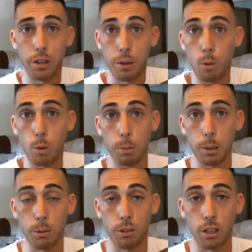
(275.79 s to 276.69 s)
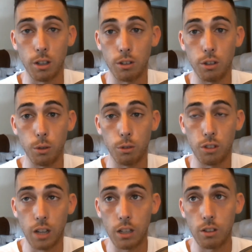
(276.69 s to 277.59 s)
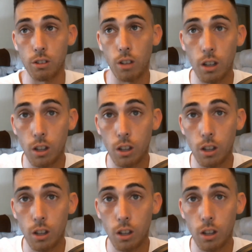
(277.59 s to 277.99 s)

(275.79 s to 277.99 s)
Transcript: They won't be able to sell it to those states.